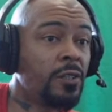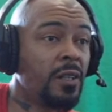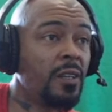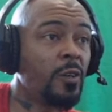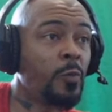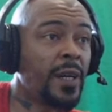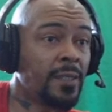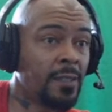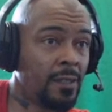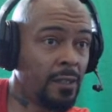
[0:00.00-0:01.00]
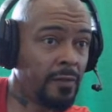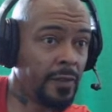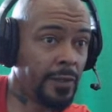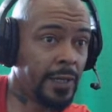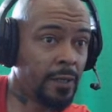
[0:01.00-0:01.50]
the opacity of the
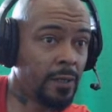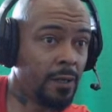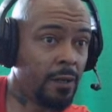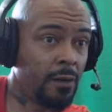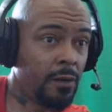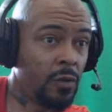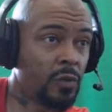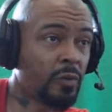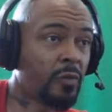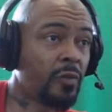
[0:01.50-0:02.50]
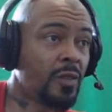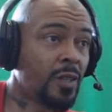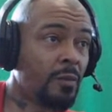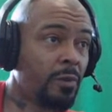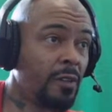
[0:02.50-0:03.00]
text in here. So for
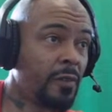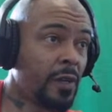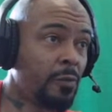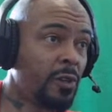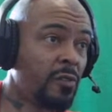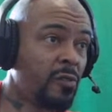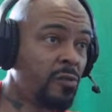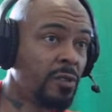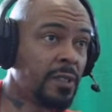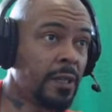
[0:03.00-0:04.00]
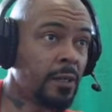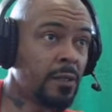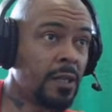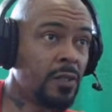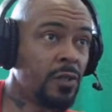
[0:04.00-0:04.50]
example, if I want full text,
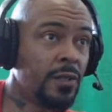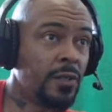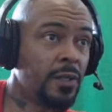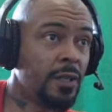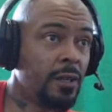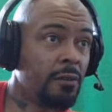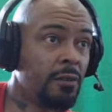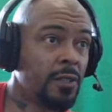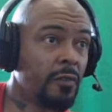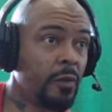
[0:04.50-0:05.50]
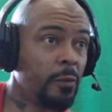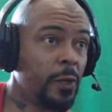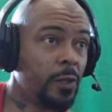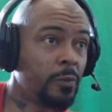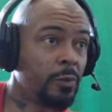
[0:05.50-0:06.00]
as you can see here, it's giving me on
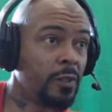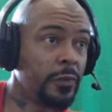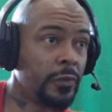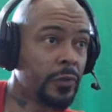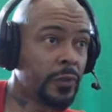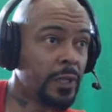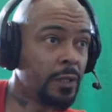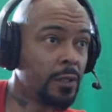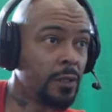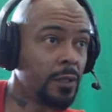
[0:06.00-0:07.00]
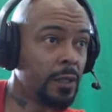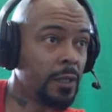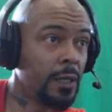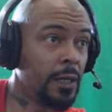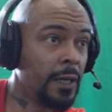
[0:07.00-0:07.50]
the preview screen.
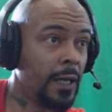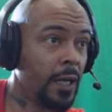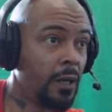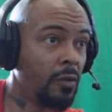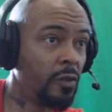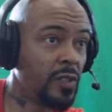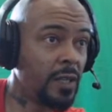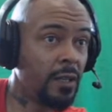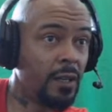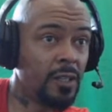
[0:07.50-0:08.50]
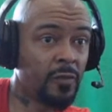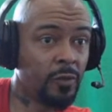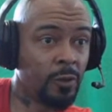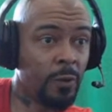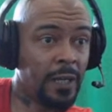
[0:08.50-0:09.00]
We're seeing that it's full
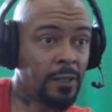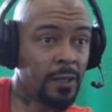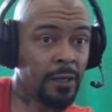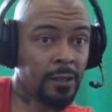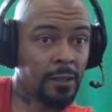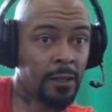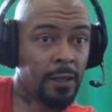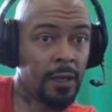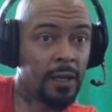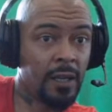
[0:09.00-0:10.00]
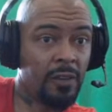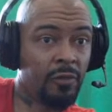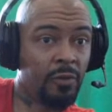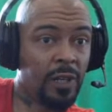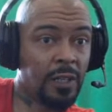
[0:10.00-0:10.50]
white text. If we
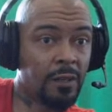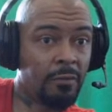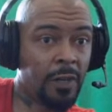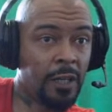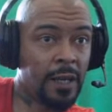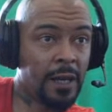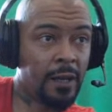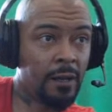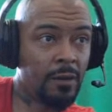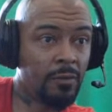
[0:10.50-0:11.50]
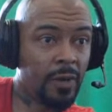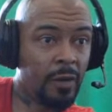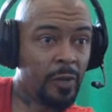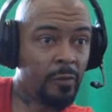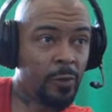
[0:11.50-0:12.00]
wanted to make that a
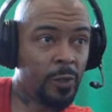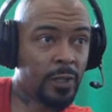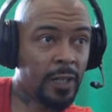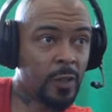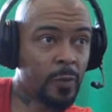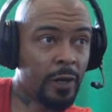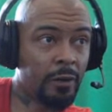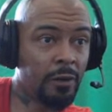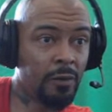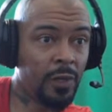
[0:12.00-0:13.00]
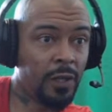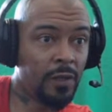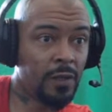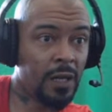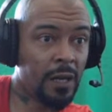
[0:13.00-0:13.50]
bit more transparent, we could
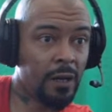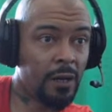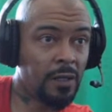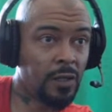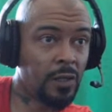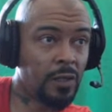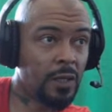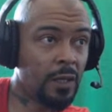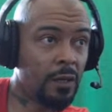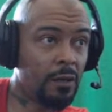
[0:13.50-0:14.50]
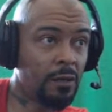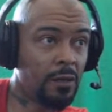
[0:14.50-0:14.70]
do that, as you can see here.